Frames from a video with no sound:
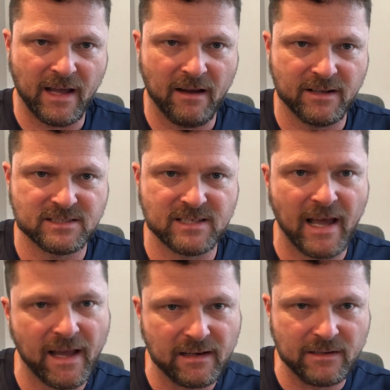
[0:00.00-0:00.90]
out
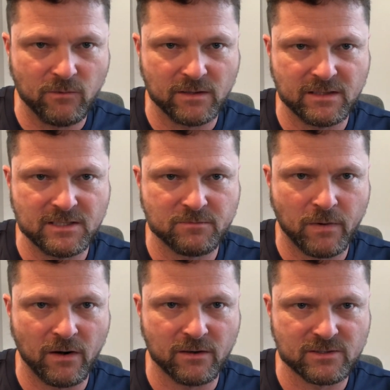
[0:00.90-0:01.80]
exactly what these
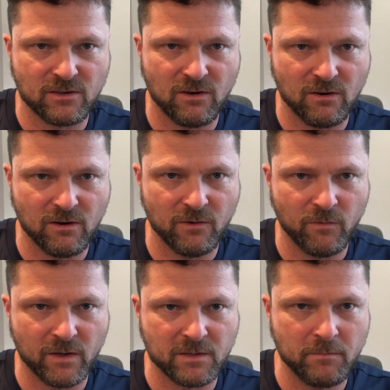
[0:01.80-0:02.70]
perks are and
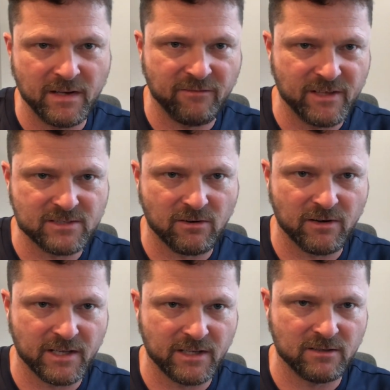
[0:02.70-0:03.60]
what the benefits are
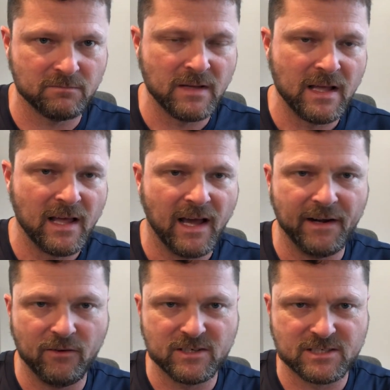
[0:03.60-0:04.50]
to get them. I
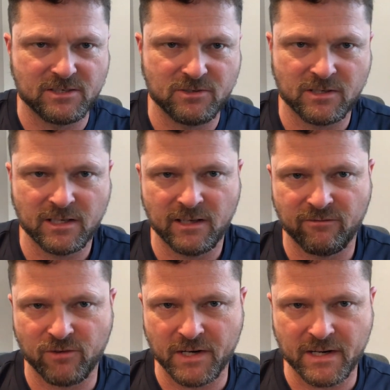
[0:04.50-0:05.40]
know it says you can get
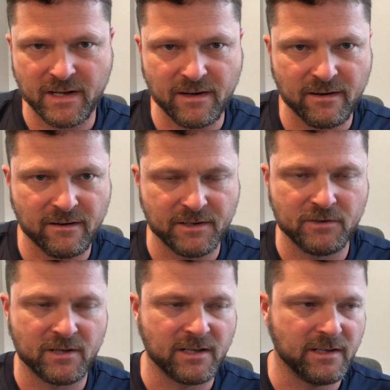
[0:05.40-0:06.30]
free gear, and
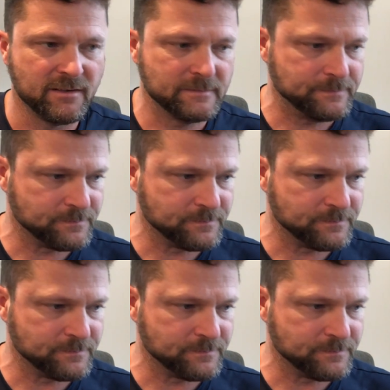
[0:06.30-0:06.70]
you can get